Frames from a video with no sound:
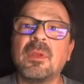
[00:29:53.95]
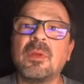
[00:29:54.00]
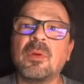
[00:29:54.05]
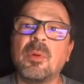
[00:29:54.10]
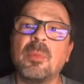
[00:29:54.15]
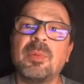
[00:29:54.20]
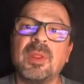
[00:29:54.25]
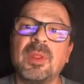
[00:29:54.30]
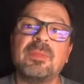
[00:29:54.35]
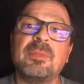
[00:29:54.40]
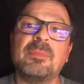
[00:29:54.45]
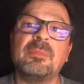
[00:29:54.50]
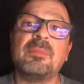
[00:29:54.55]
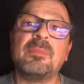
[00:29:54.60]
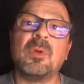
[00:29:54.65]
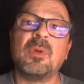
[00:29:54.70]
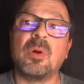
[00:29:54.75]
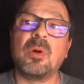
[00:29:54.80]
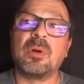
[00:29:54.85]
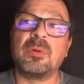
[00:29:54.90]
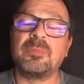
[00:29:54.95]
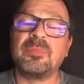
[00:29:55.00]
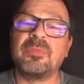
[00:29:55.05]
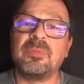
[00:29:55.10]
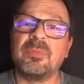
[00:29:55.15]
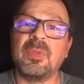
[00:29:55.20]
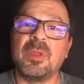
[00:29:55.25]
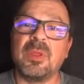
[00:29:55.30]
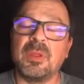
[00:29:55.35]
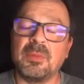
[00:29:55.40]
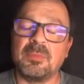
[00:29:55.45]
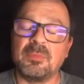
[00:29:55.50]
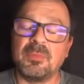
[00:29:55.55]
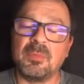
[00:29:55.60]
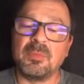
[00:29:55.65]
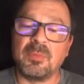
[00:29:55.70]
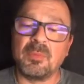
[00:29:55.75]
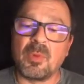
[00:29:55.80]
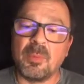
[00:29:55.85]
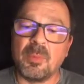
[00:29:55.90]
complete
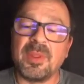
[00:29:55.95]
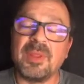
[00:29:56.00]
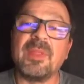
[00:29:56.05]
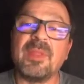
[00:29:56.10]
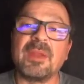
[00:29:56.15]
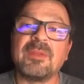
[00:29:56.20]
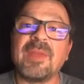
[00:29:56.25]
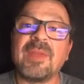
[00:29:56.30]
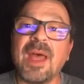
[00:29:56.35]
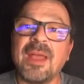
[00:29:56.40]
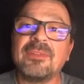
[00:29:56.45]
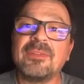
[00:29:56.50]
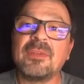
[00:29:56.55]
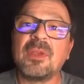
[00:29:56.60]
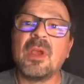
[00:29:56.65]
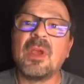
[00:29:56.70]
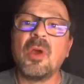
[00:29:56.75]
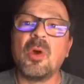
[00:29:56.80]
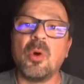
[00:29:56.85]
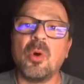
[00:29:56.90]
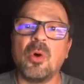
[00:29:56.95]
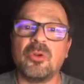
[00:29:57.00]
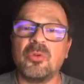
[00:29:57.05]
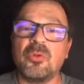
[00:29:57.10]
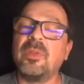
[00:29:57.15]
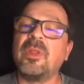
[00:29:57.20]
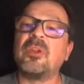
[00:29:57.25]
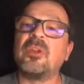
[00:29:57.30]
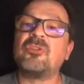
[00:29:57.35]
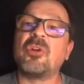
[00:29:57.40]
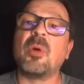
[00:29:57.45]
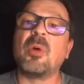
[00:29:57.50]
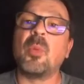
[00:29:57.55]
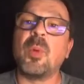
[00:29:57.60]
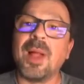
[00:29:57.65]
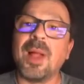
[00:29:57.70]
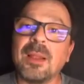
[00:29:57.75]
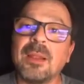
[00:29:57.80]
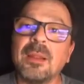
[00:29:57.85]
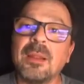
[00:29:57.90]
their task or do their job
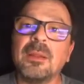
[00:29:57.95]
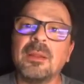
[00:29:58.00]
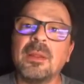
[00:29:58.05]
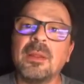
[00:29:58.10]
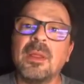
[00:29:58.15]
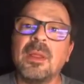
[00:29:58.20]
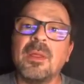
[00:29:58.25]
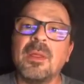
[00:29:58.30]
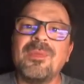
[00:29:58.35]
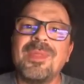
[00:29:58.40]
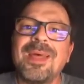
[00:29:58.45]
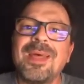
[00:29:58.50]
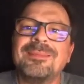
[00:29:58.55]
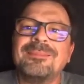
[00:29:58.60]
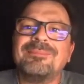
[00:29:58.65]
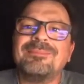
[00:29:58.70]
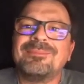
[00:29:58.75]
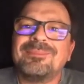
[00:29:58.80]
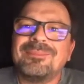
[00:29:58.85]
well, then